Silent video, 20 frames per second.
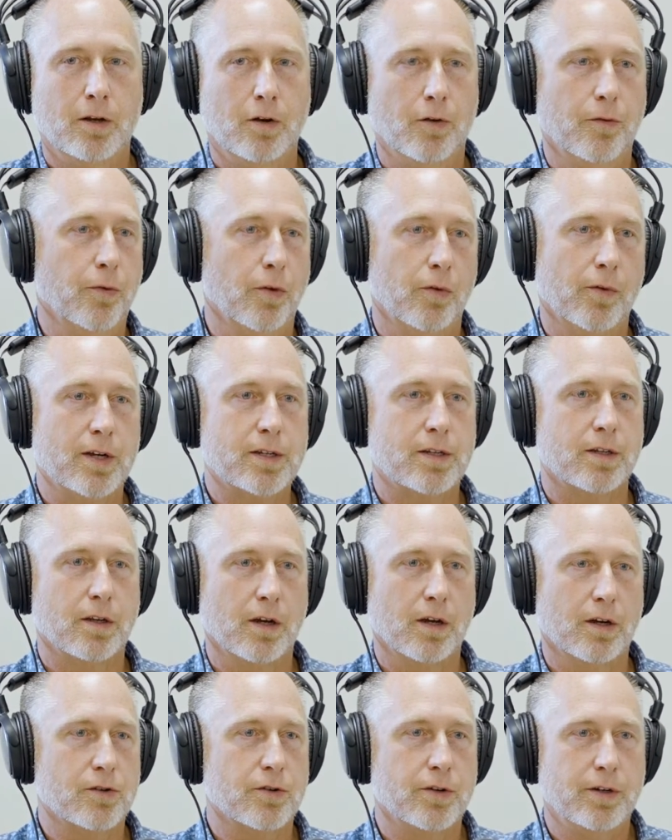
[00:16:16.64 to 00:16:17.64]
for the rest of the
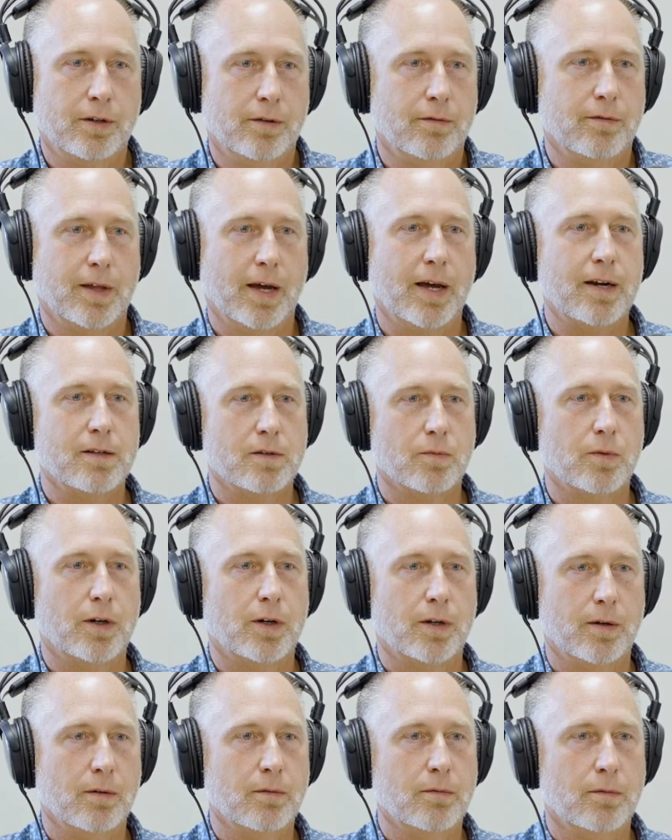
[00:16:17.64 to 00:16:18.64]
country, that is
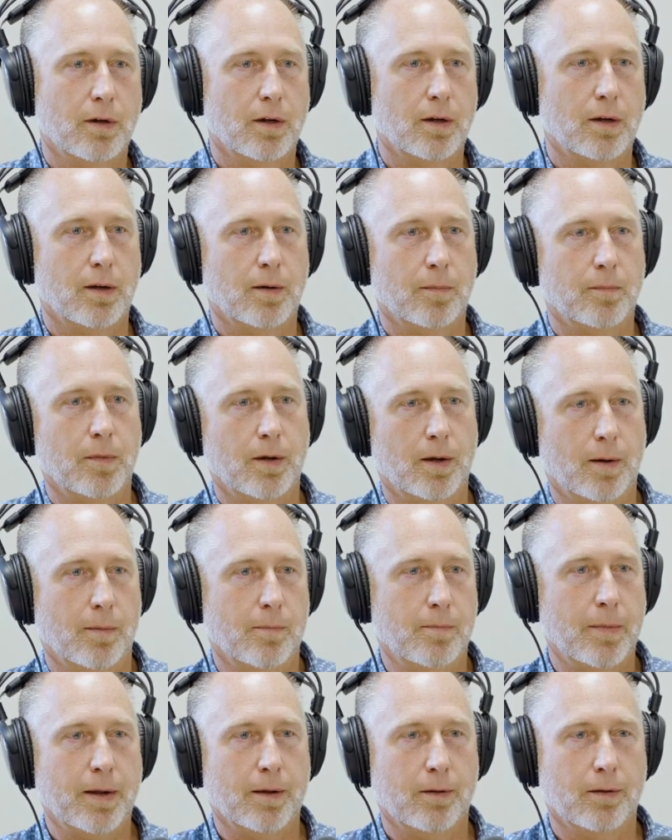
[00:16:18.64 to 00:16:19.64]
what
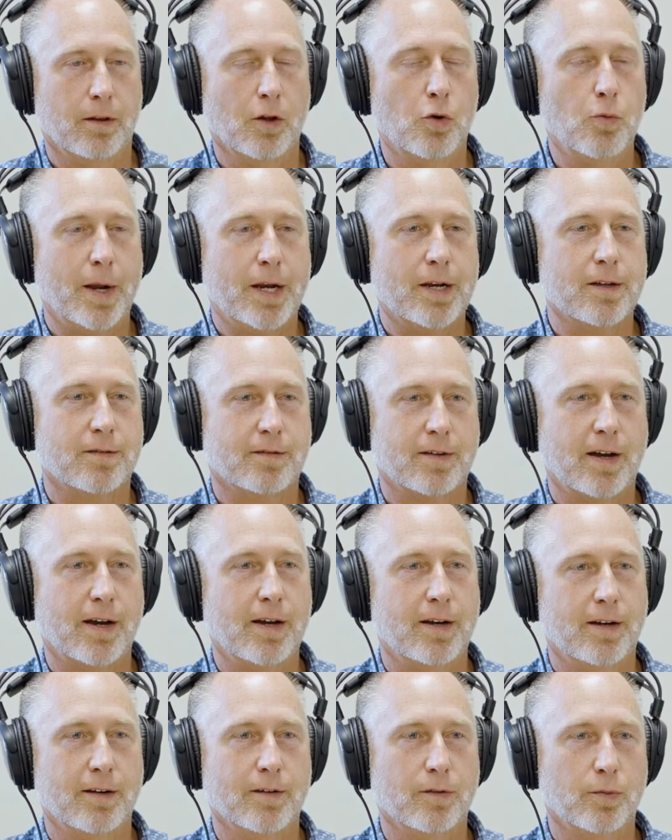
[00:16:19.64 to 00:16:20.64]
a low maintenance
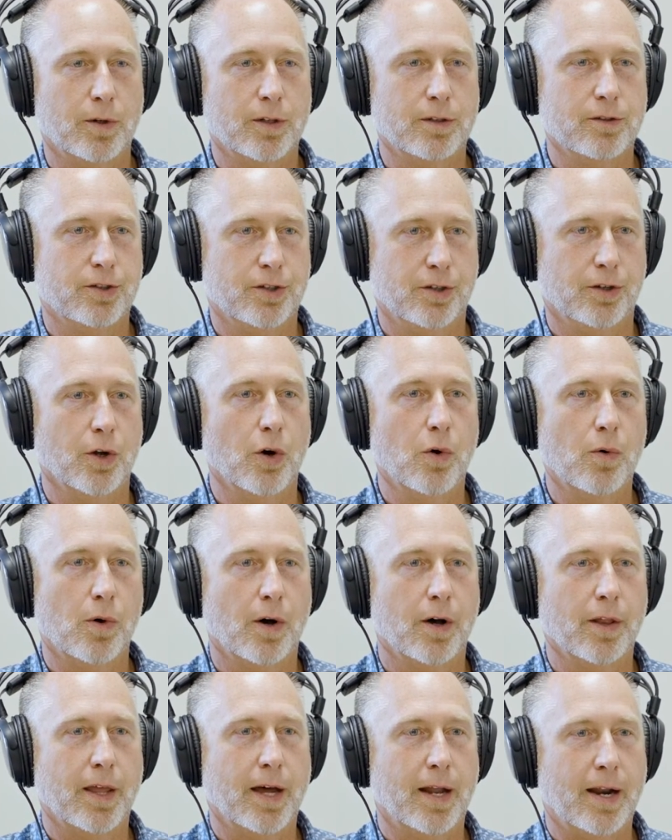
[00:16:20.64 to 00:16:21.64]
siding is what should go
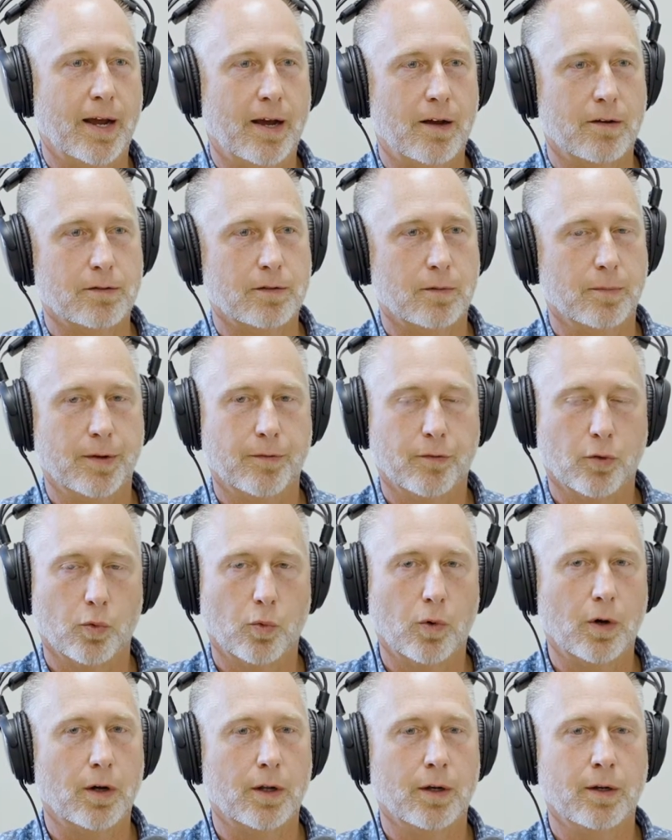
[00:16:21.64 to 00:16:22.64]
on that house. I mean, for
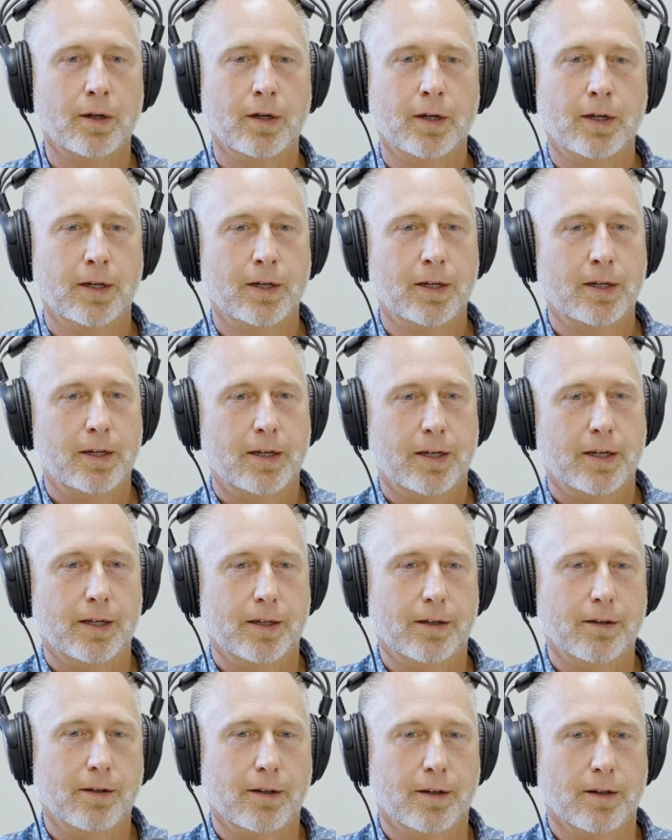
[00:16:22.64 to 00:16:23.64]
one,
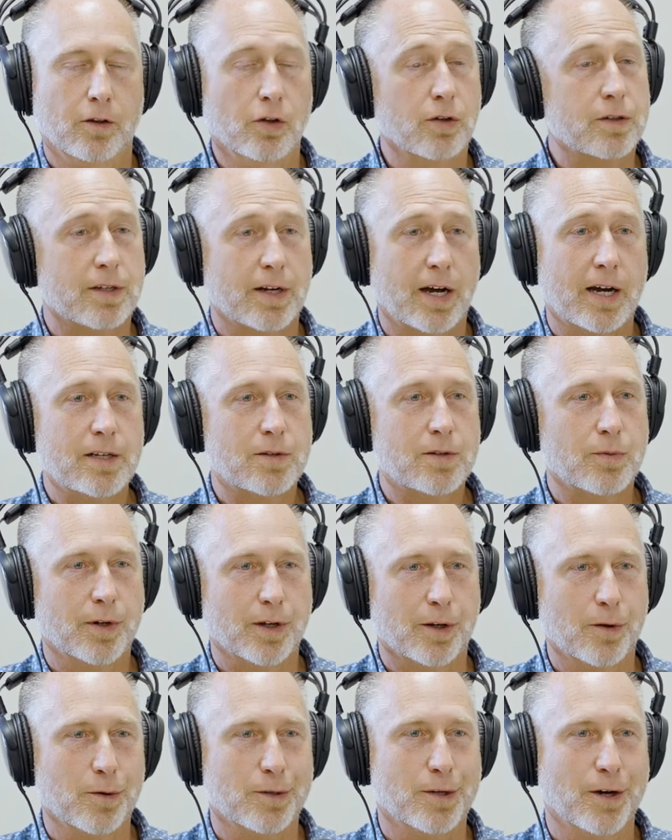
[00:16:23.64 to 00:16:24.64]
it looks nice when it
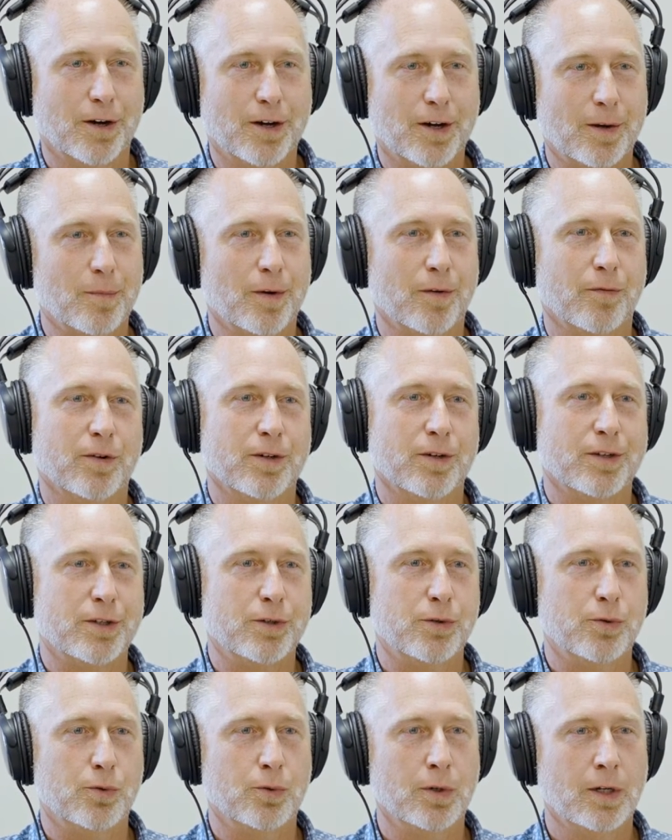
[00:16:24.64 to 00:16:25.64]
goes on, but for
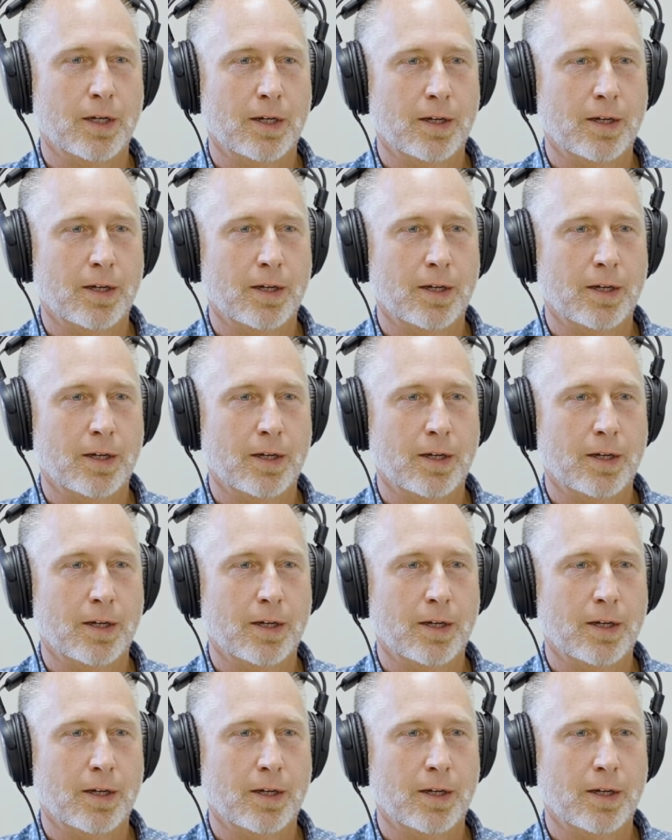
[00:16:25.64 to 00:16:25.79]
two,